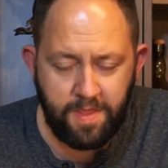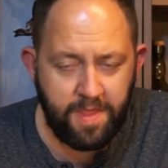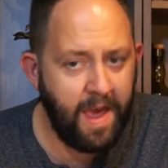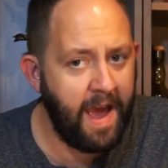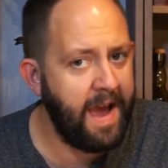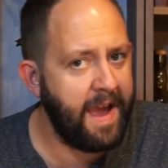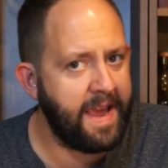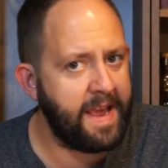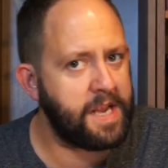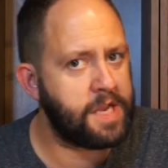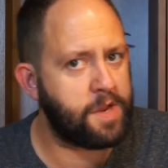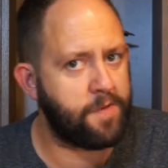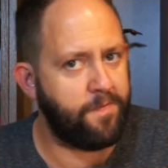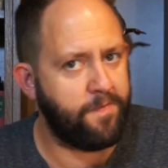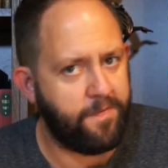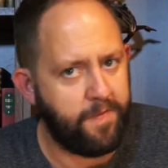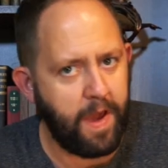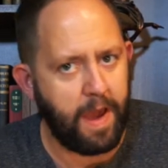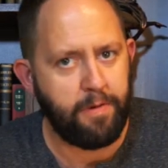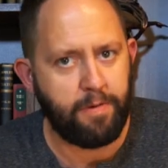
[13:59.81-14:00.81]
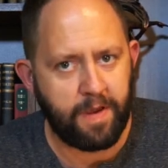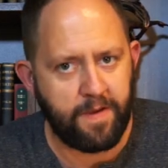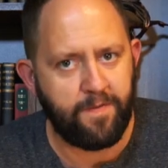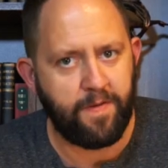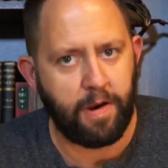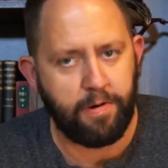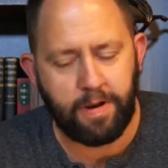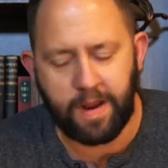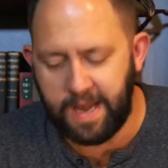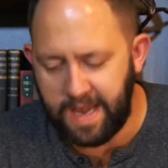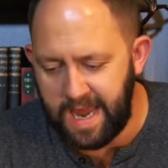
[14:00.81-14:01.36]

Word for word: that is very, very